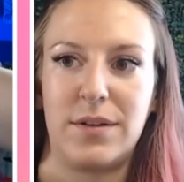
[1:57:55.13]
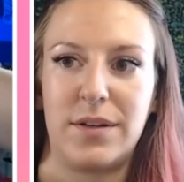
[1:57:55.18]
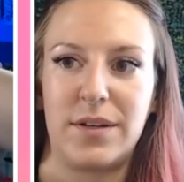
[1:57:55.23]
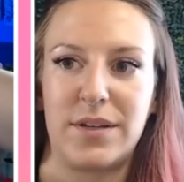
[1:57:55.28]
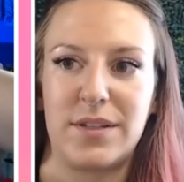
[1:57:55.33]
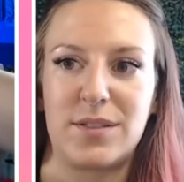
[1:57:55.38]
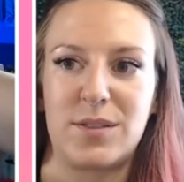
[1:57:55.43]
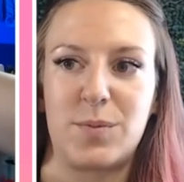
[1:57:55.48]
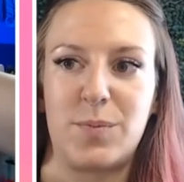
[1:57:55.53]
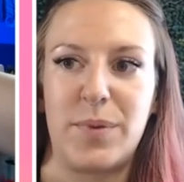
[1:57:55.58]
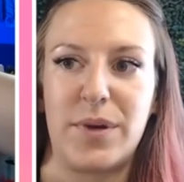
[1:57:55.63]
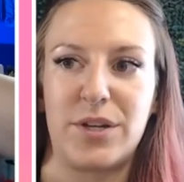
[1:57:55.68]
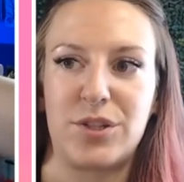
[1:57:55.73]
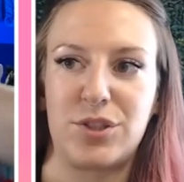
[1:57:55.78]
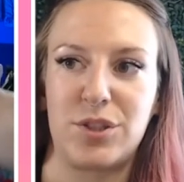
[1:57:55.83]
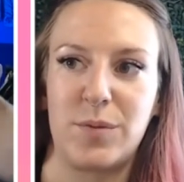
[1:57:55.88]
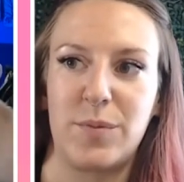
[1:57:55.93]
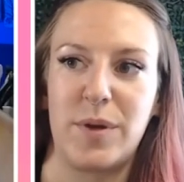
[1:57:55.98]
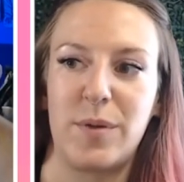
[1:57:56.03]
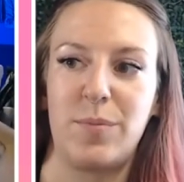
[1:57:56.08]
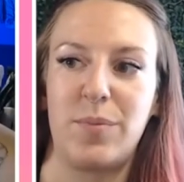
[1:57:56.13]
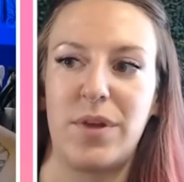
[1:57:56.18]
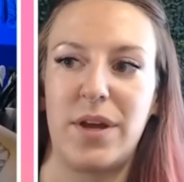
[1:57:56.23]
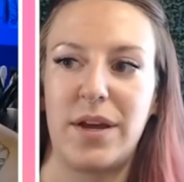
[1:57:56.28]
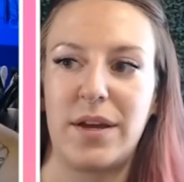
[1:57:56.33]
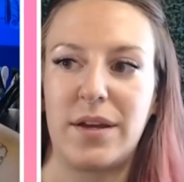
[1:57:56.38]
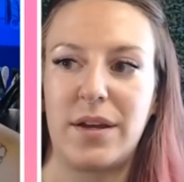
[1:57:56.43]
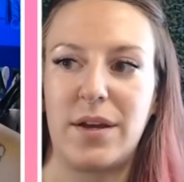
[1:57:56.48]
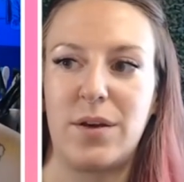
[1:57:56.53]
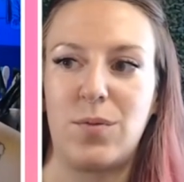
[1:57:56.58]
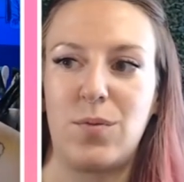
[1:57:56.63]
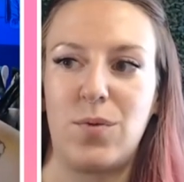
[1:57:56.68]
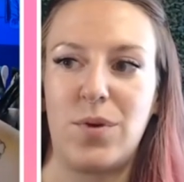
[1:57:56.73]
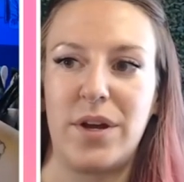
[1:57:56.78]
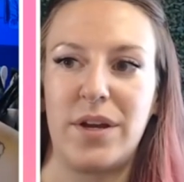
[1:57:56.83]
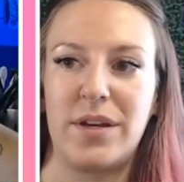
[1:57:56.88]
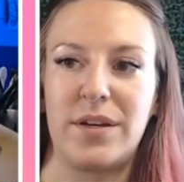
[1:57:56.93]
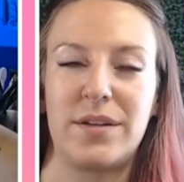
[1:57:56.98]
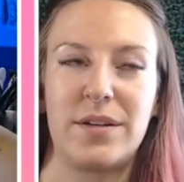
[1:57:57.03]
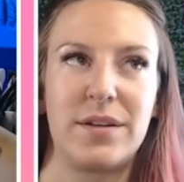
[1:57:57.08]
Especially my black and
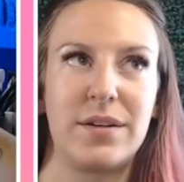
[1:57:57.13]
white